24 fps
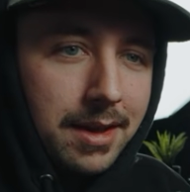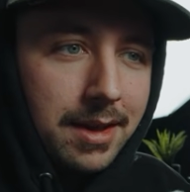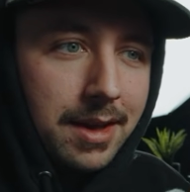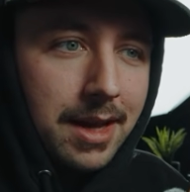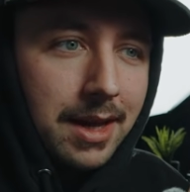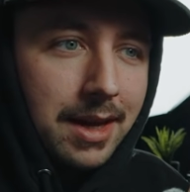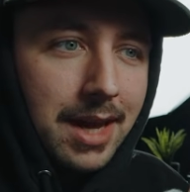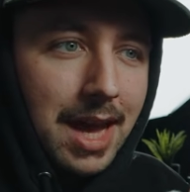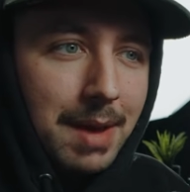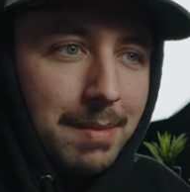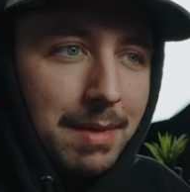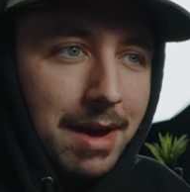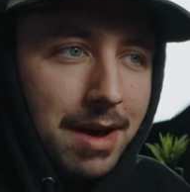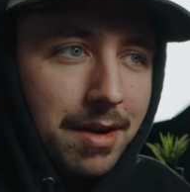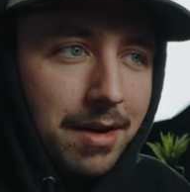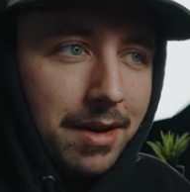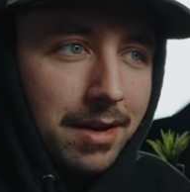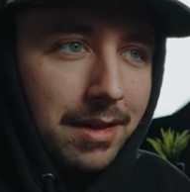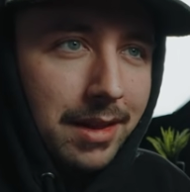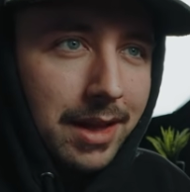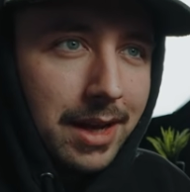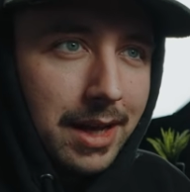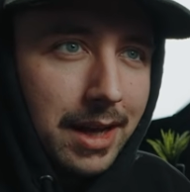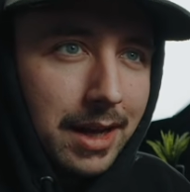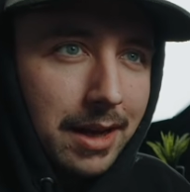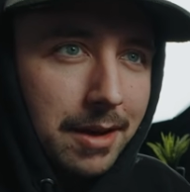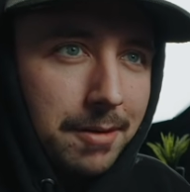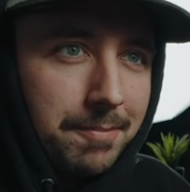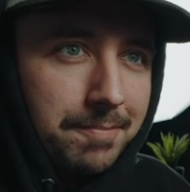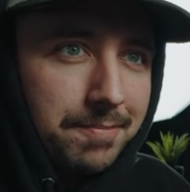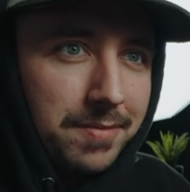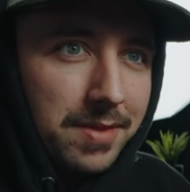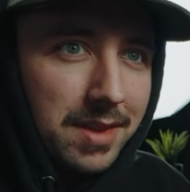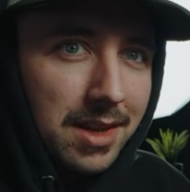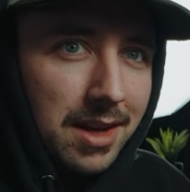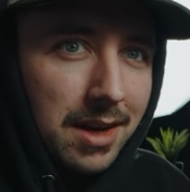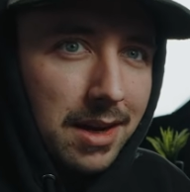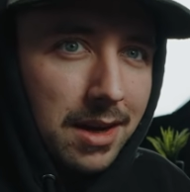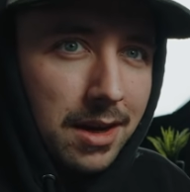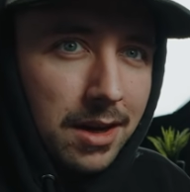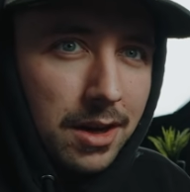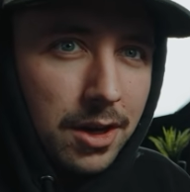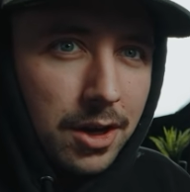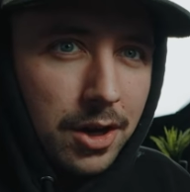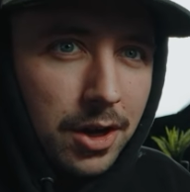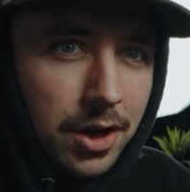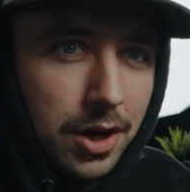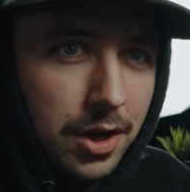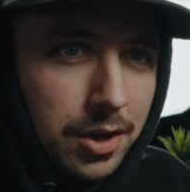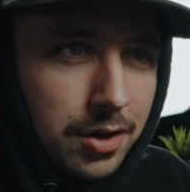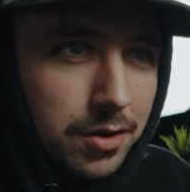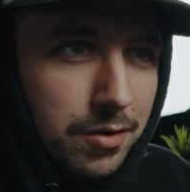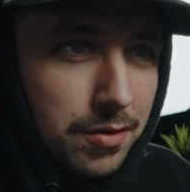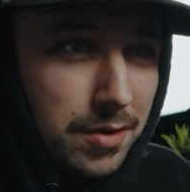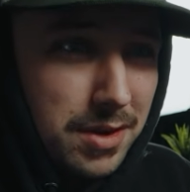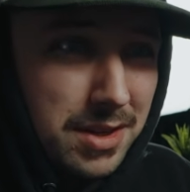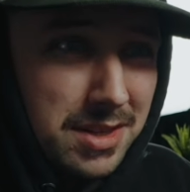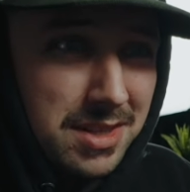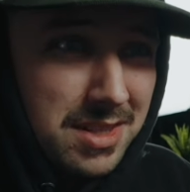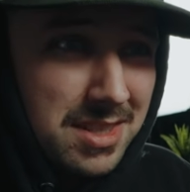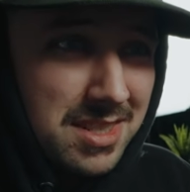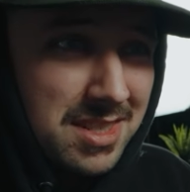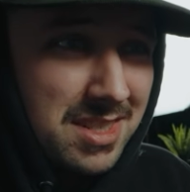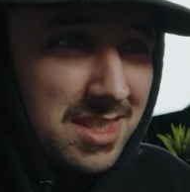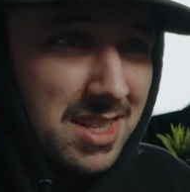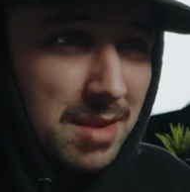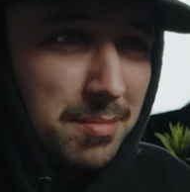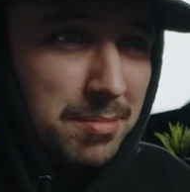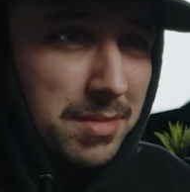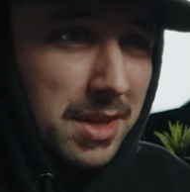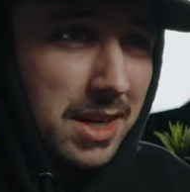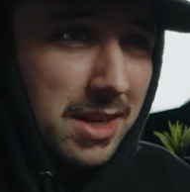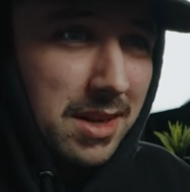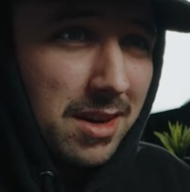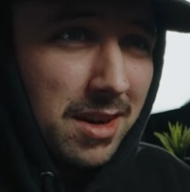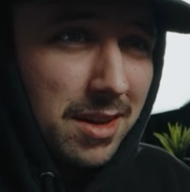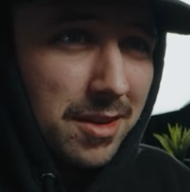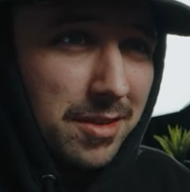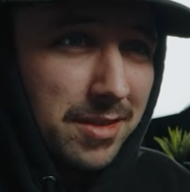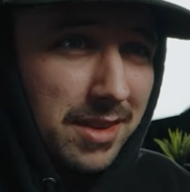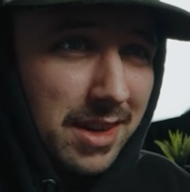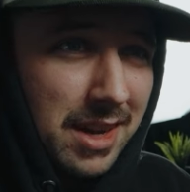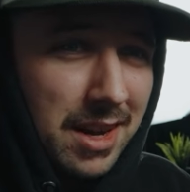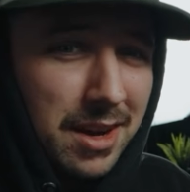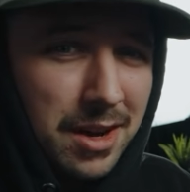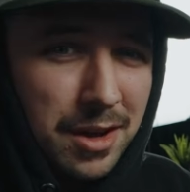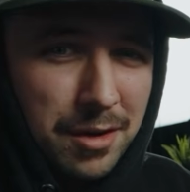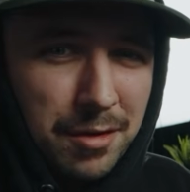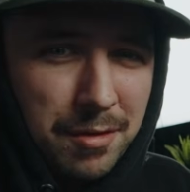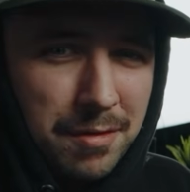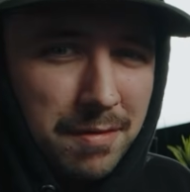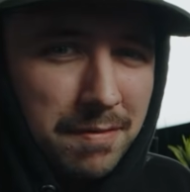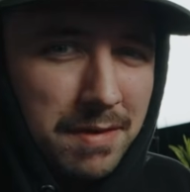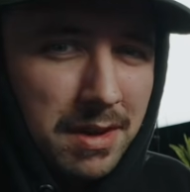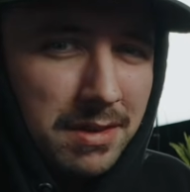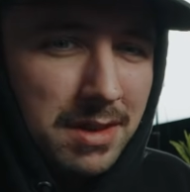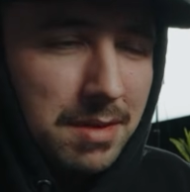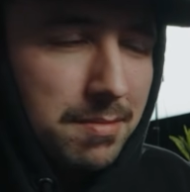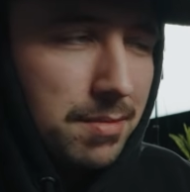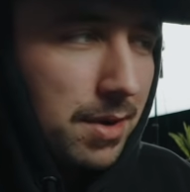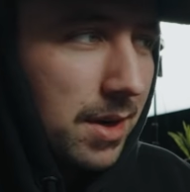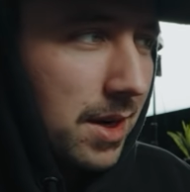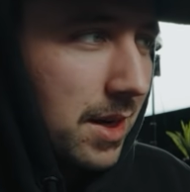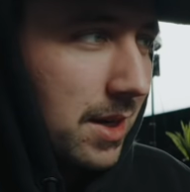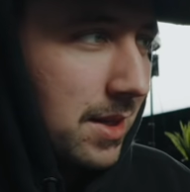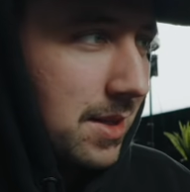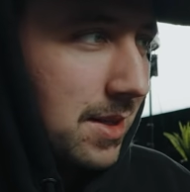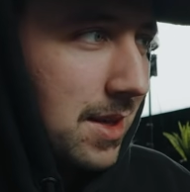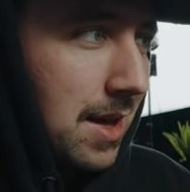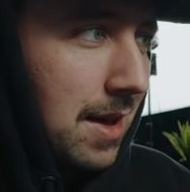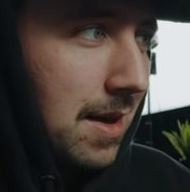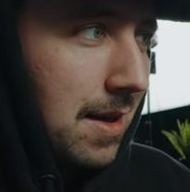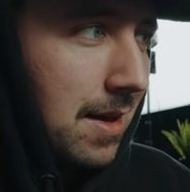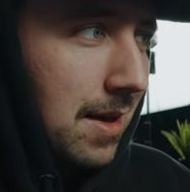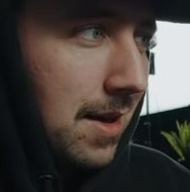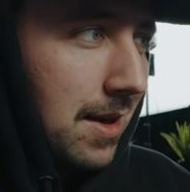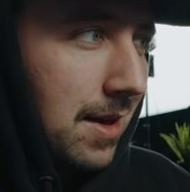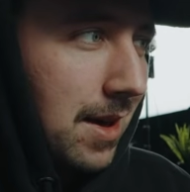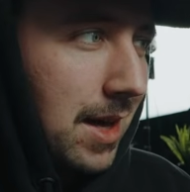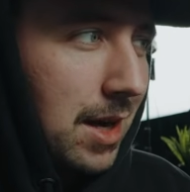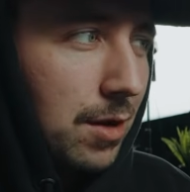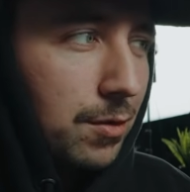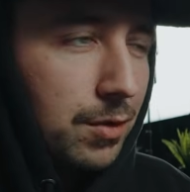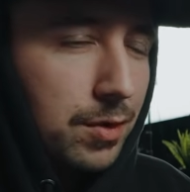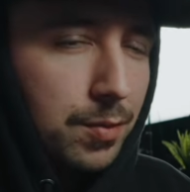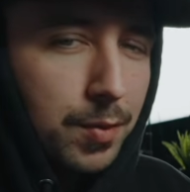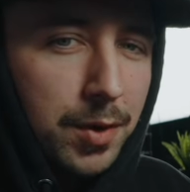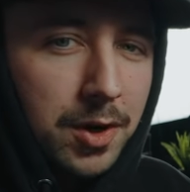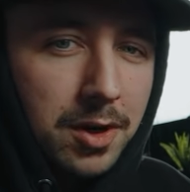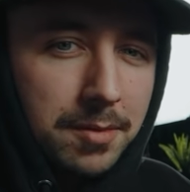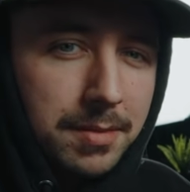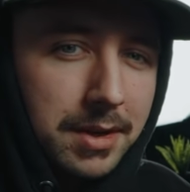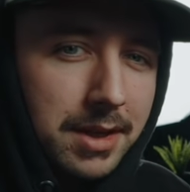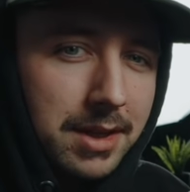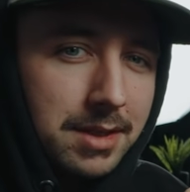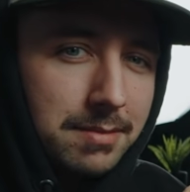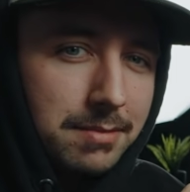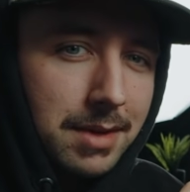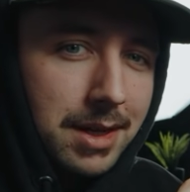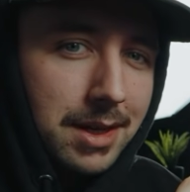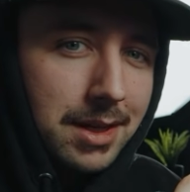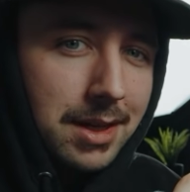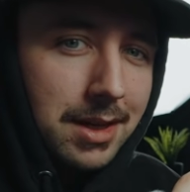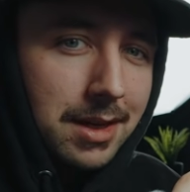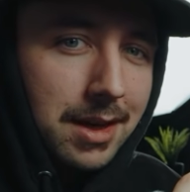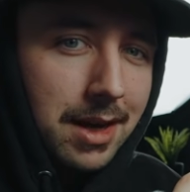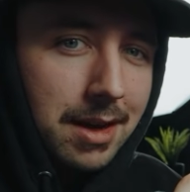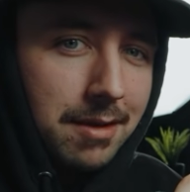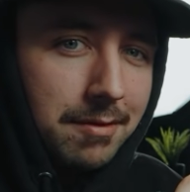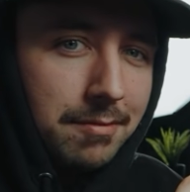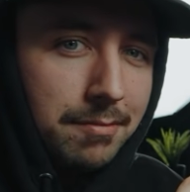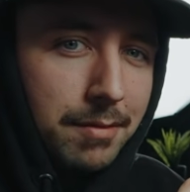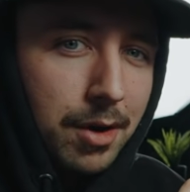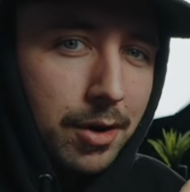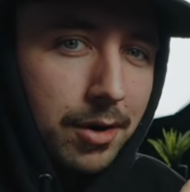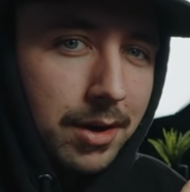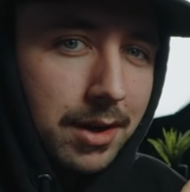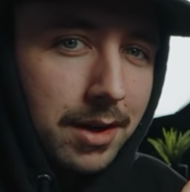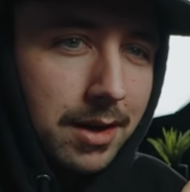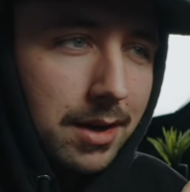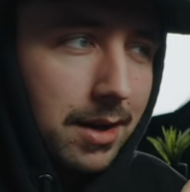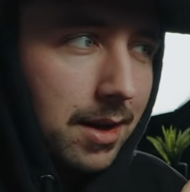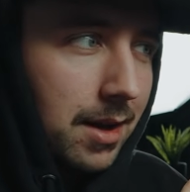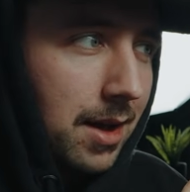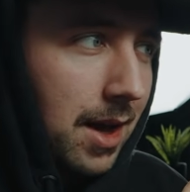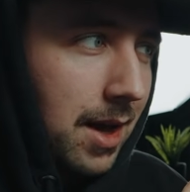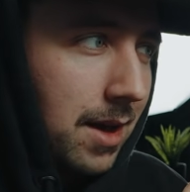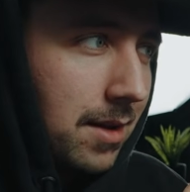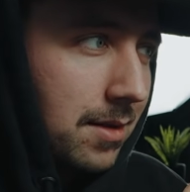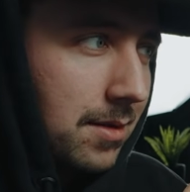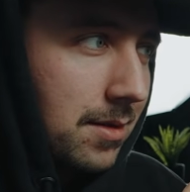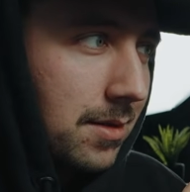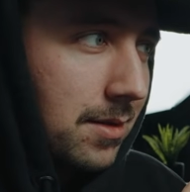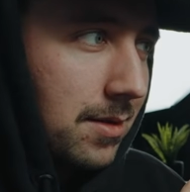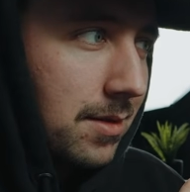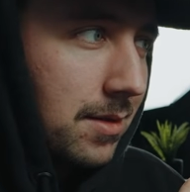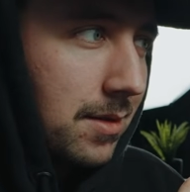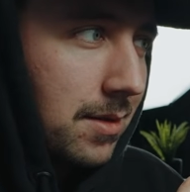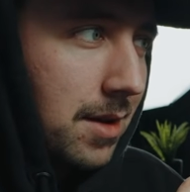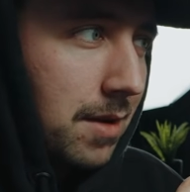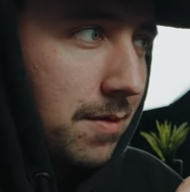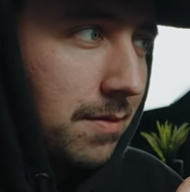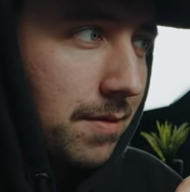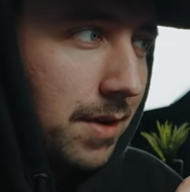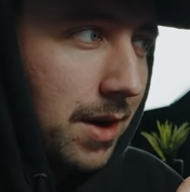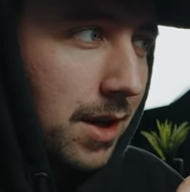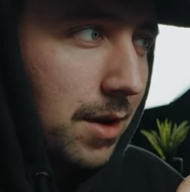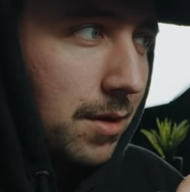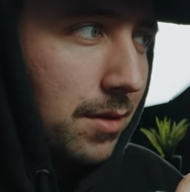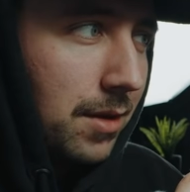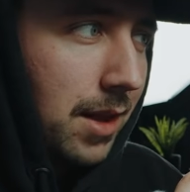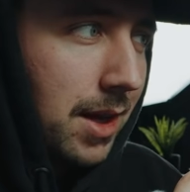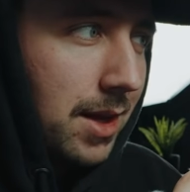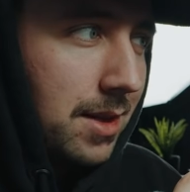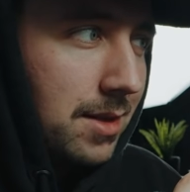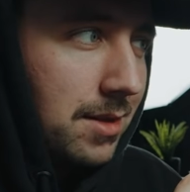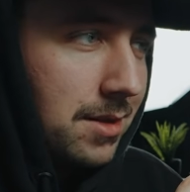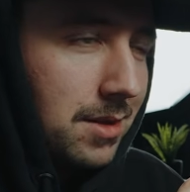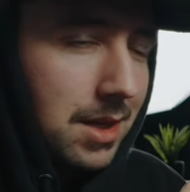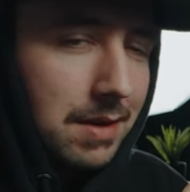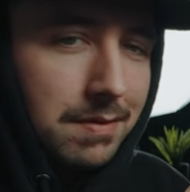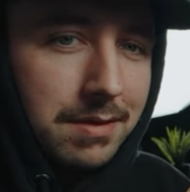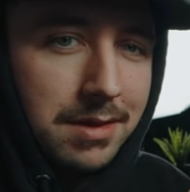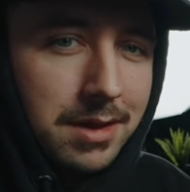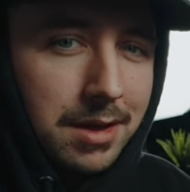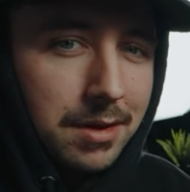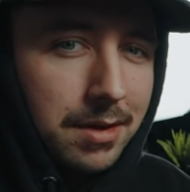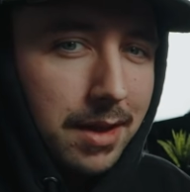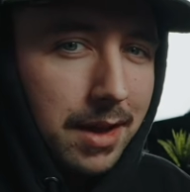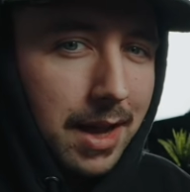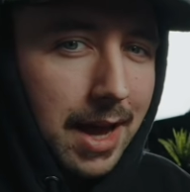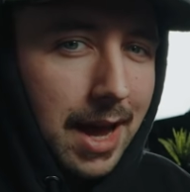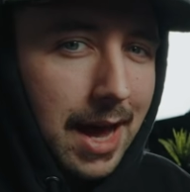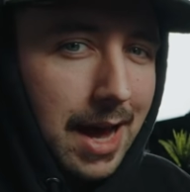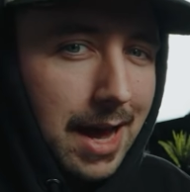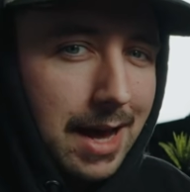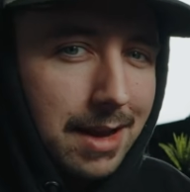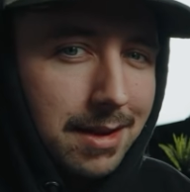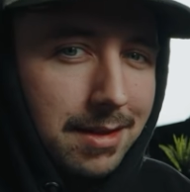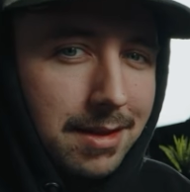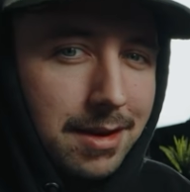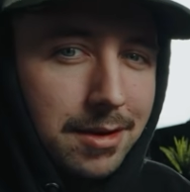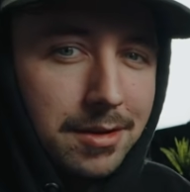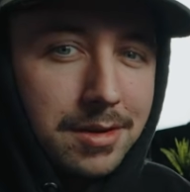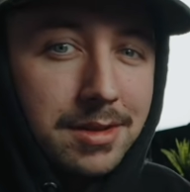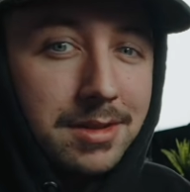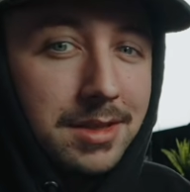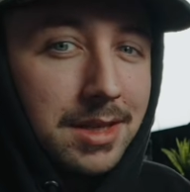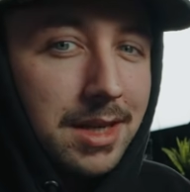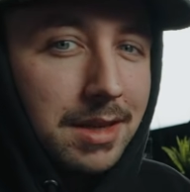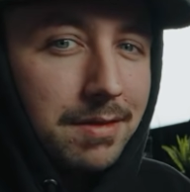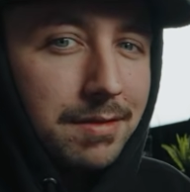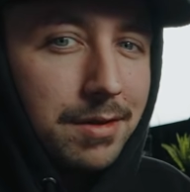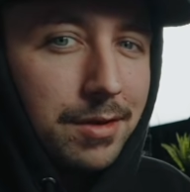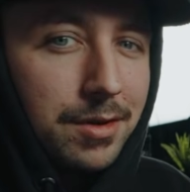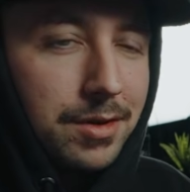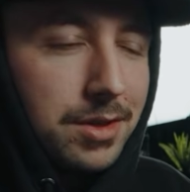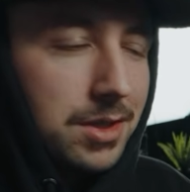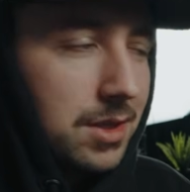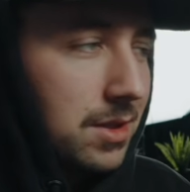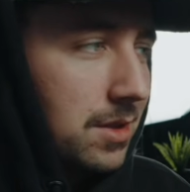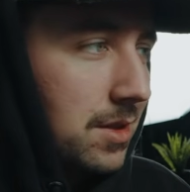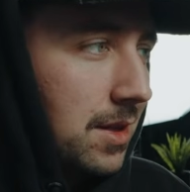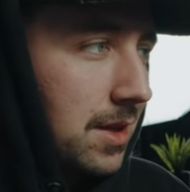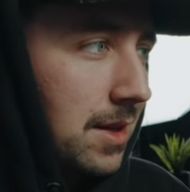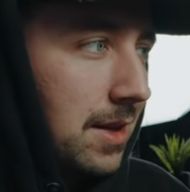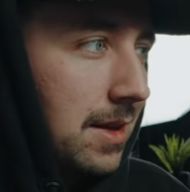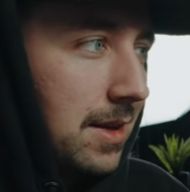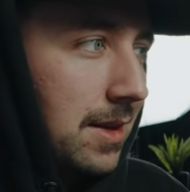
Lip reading: It came out at like $100 something, like $150. And it was weird because Mikey kind of marketed it as a video lens, even though they had their cine version.